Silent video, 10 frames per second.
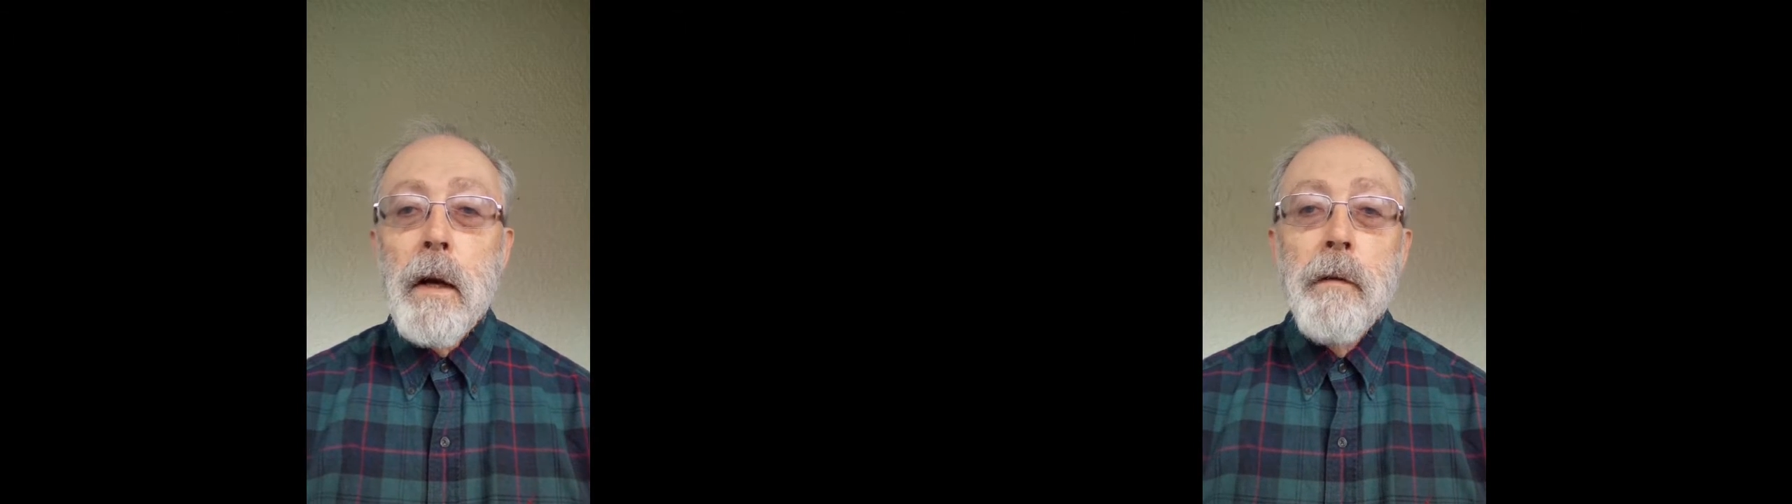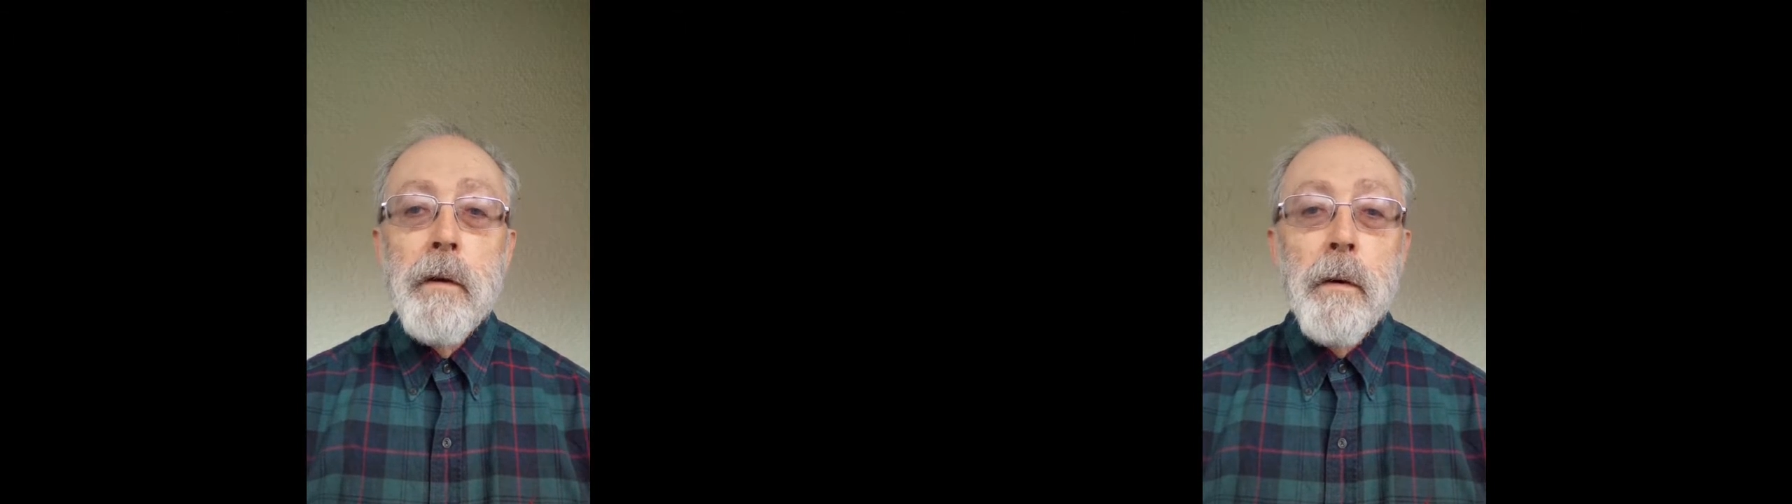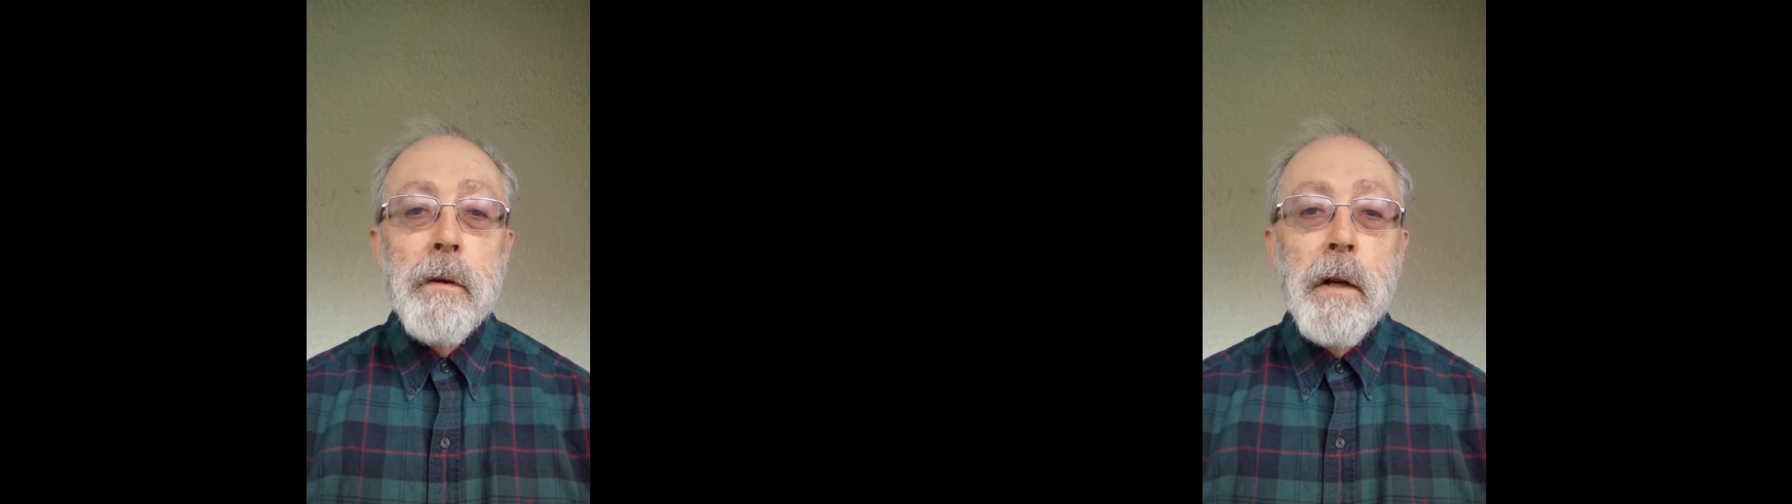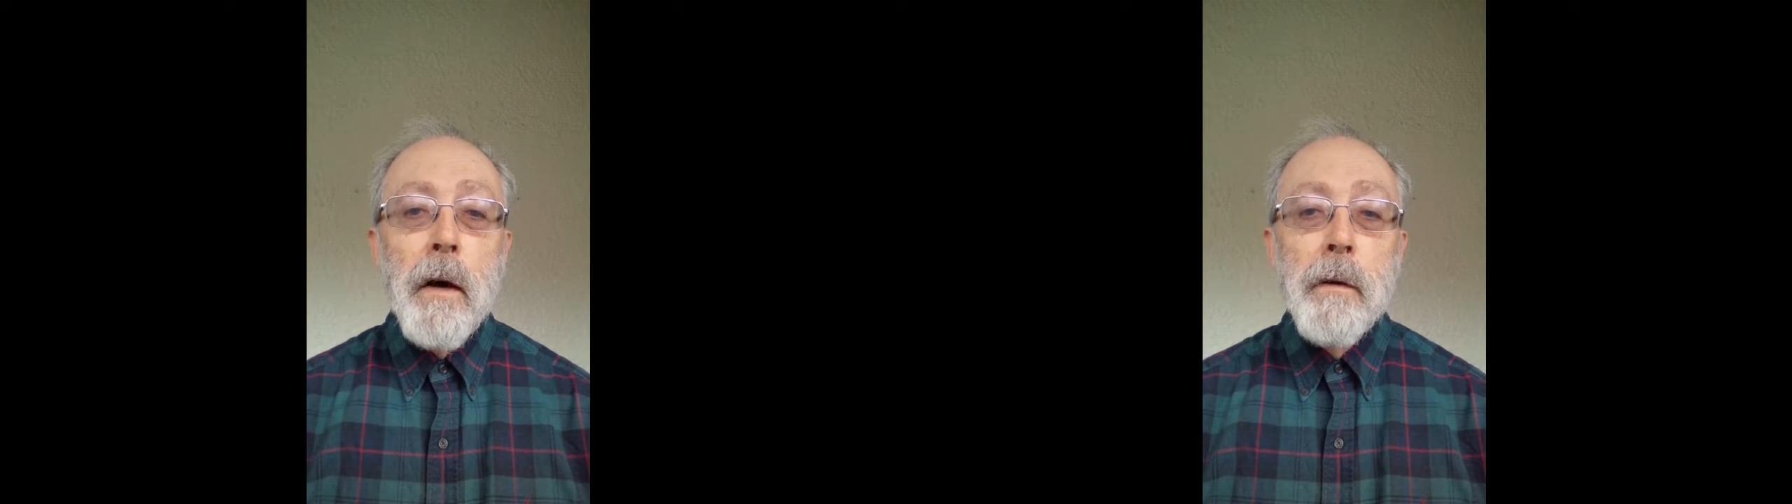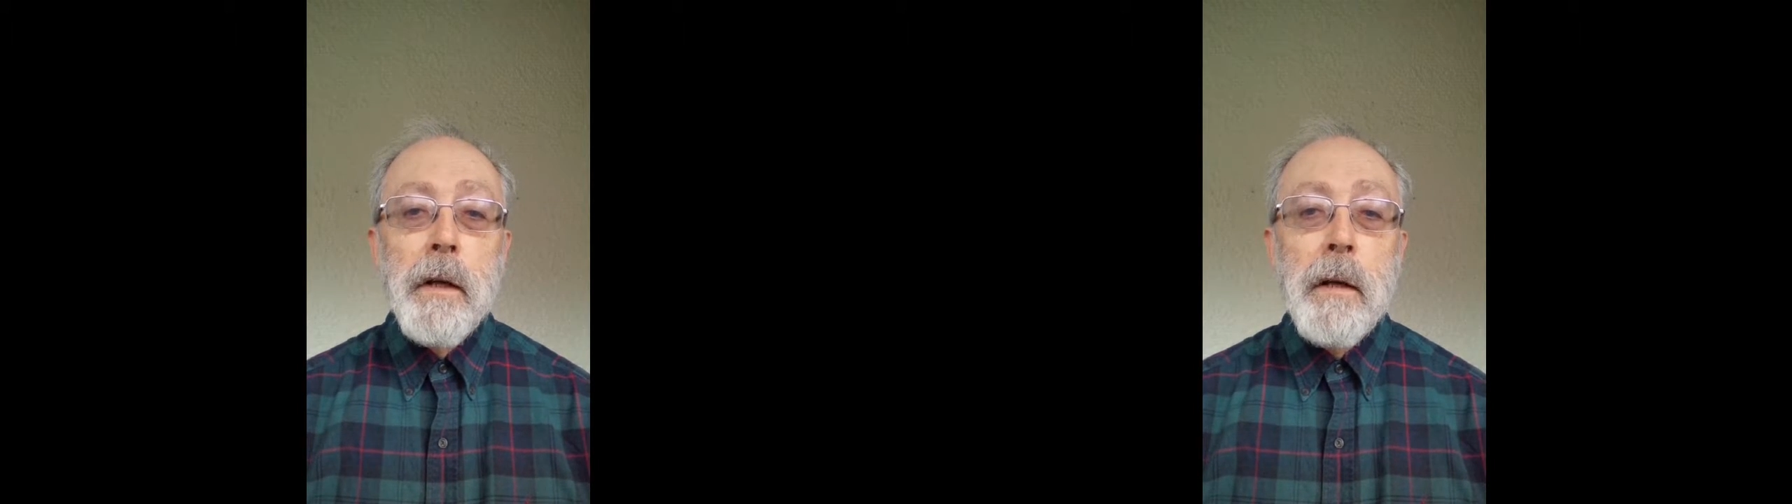Ever noticed
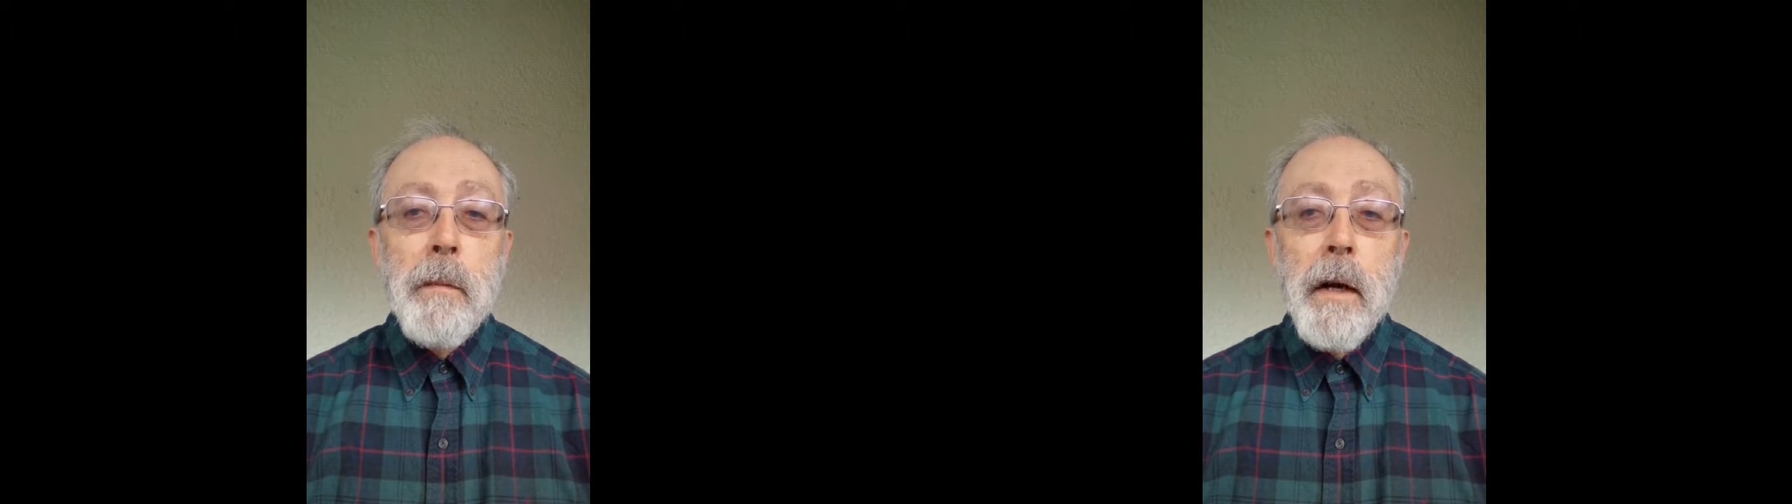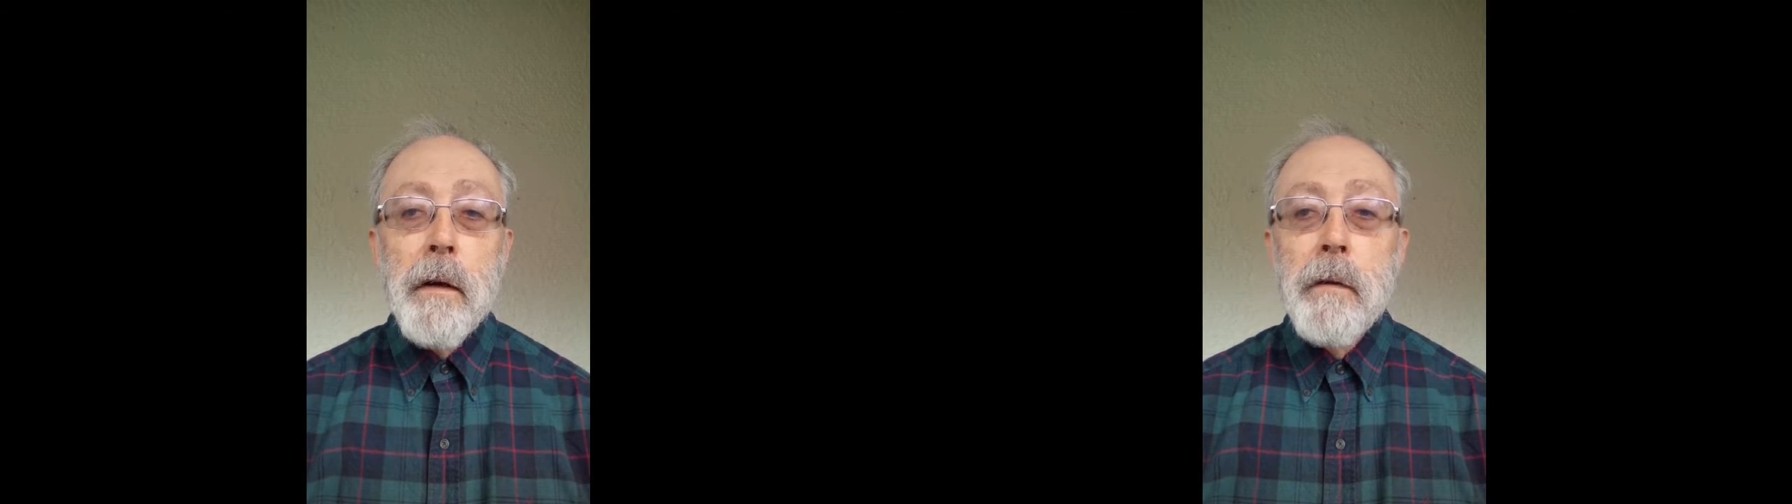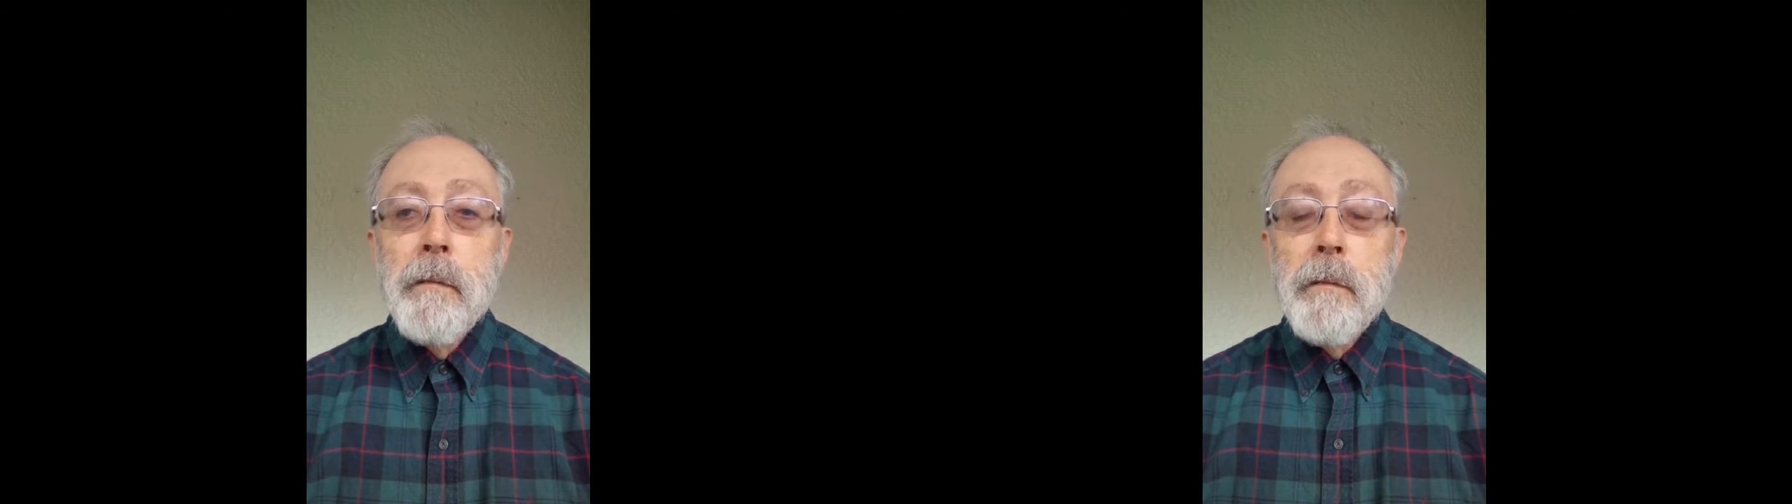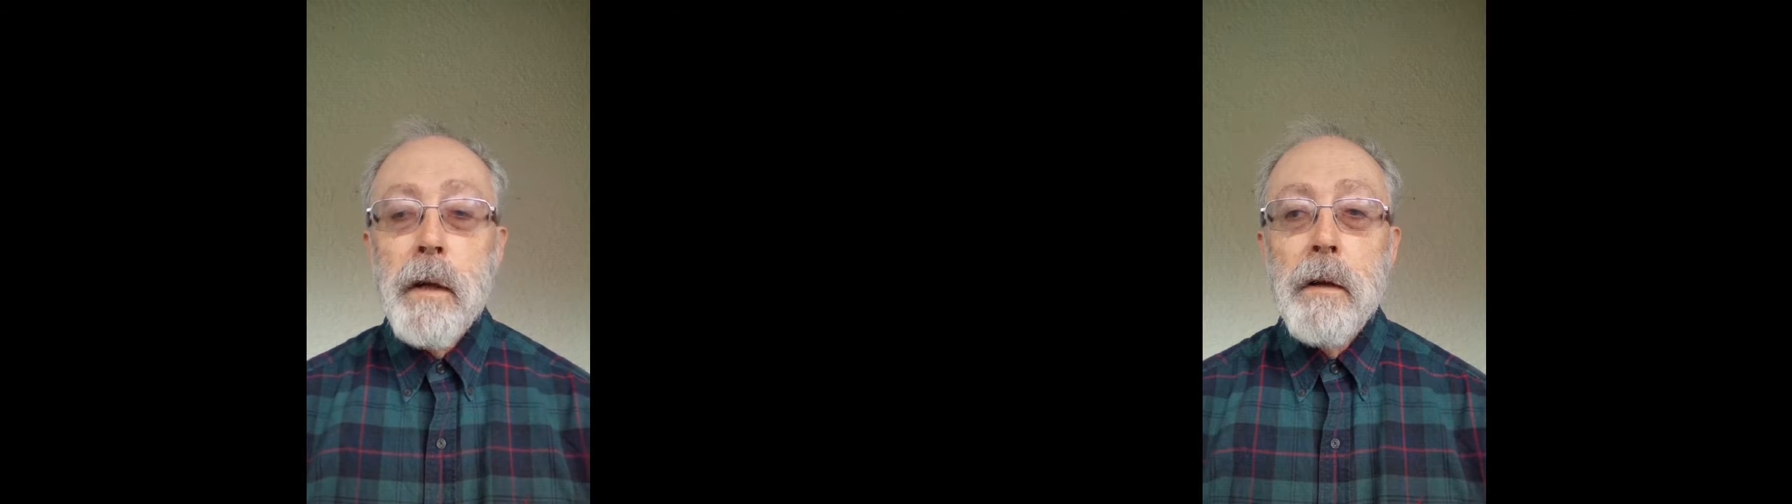how an email